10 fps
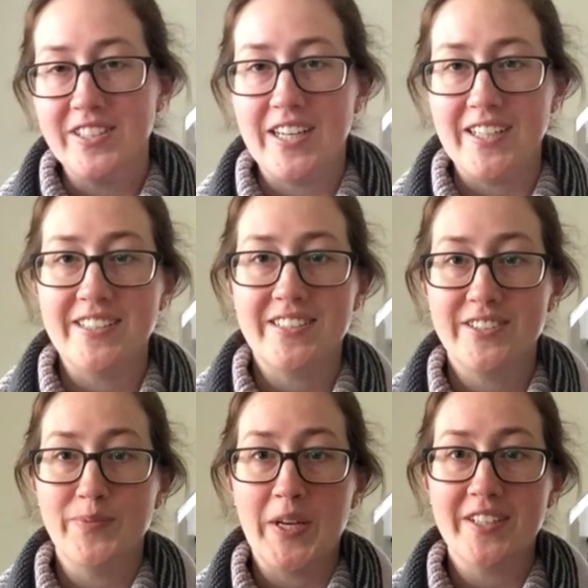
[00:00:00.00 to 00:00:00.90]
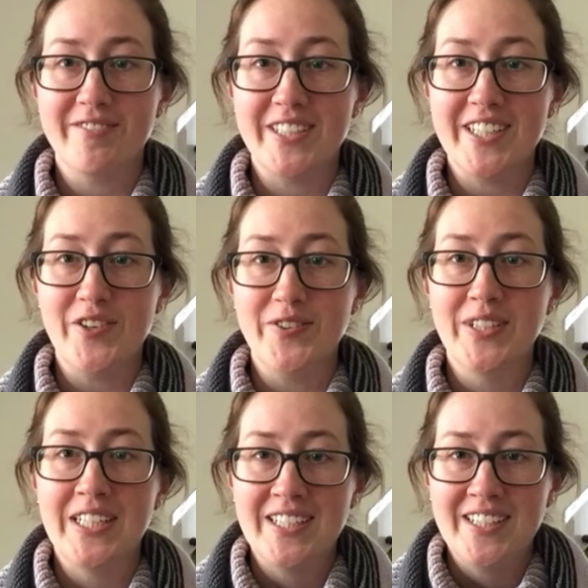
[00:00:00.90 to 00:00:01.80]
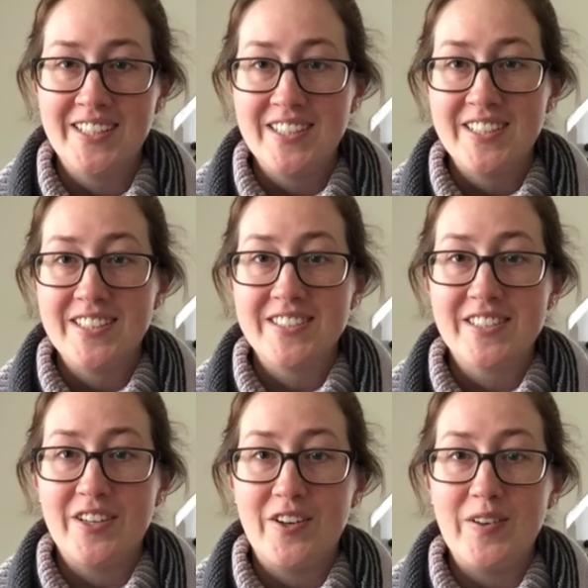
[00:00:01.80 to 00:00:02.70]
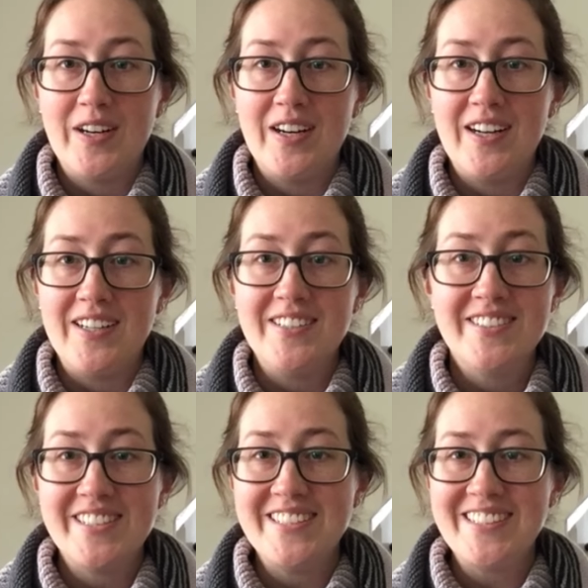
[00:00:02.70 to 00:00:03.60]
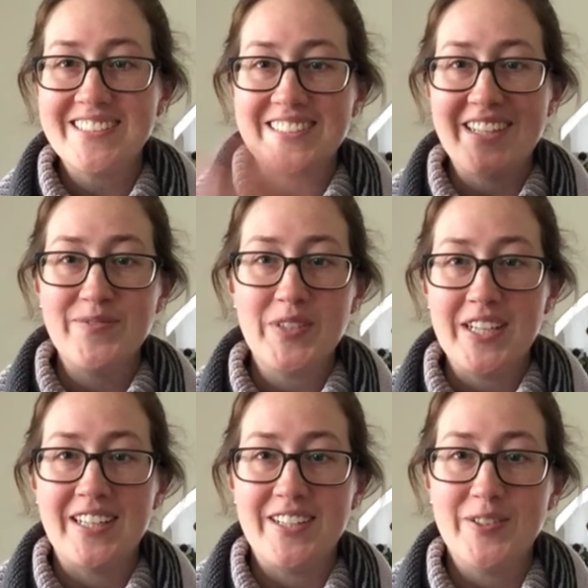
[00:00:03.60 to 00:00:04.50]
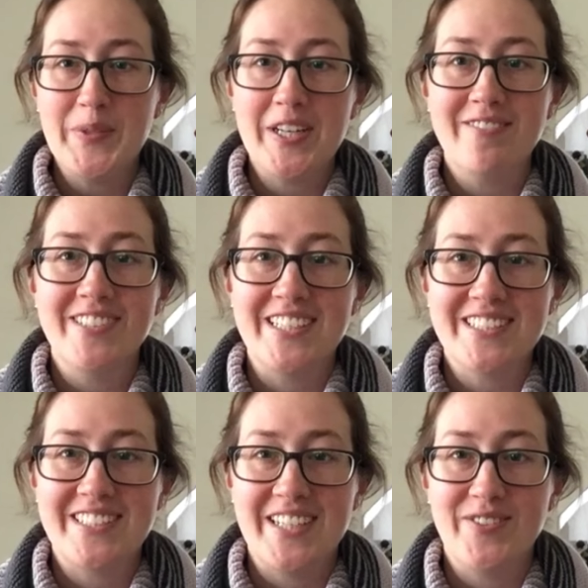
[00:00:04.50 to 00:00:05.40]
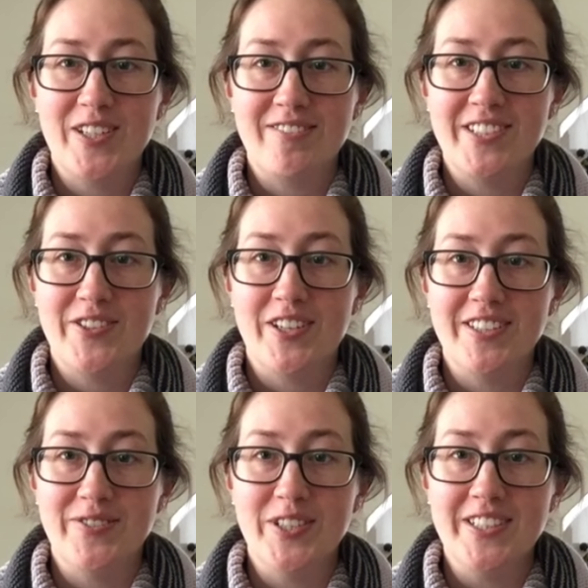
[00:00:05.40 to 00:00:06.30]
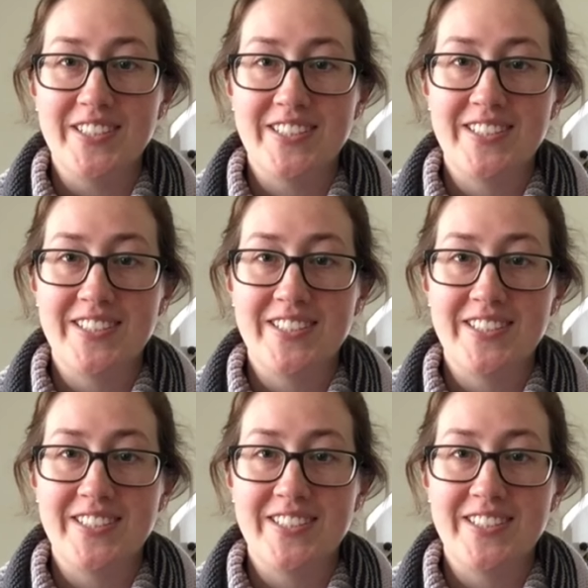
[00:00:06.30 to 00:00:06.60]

aligned to make a video. So see you next time, and I hope you have a nice day wherever you are in the world.